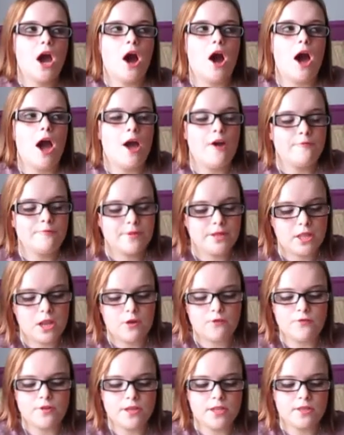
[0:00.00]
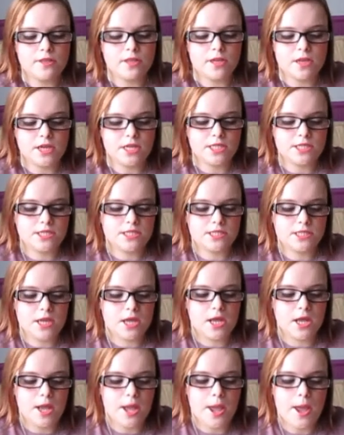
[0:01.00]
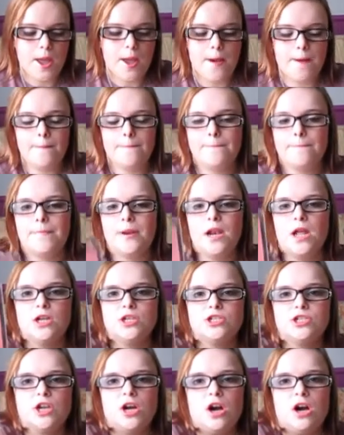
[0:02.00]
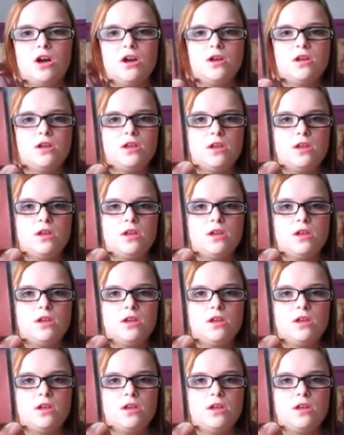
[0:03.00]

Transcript: I have been loving this blusher